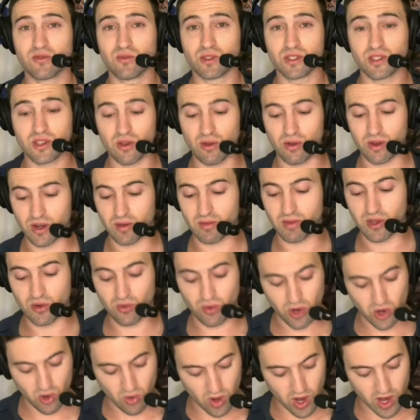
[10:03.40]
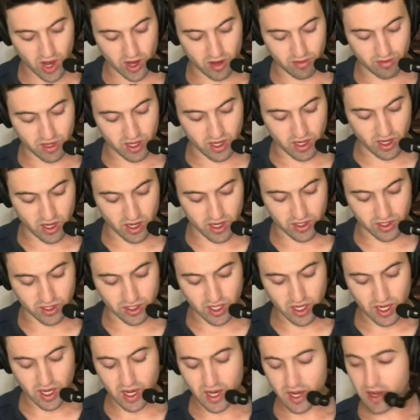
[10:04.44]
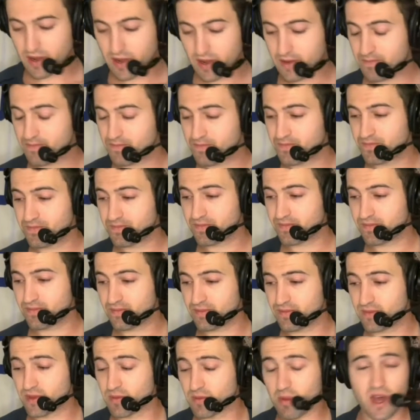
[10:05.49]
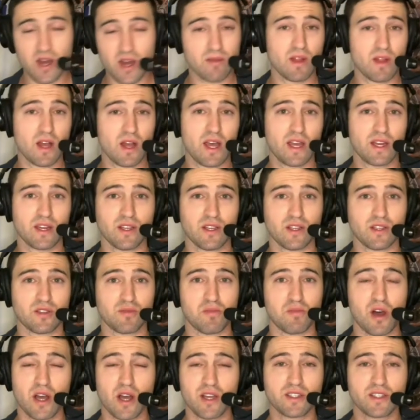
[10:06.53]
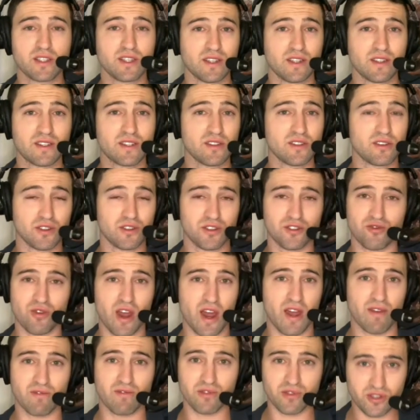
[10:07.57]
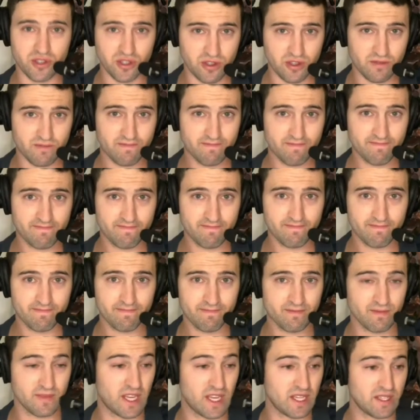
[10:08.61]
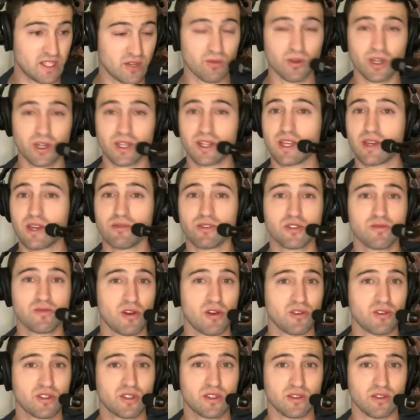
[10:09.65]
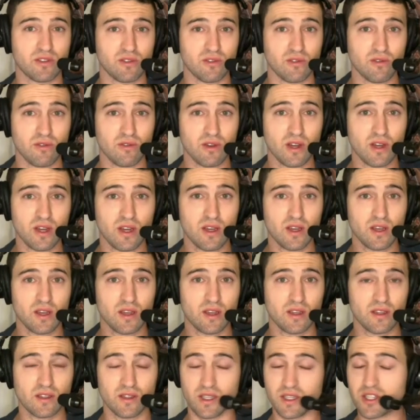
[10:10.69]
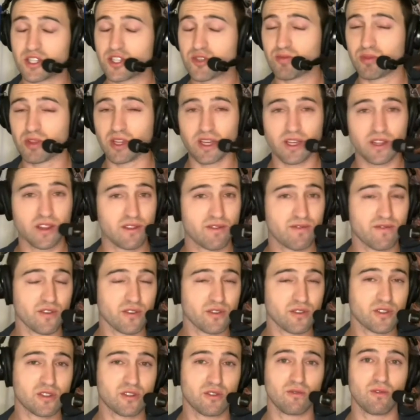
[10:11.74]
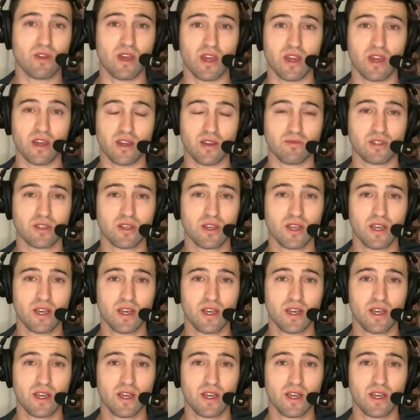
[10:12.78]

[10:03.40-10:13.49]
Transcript: what's going to be required, because the bottom line is Boston is still in the driver's seat. They did what they were supposed to do. They split in the first two games.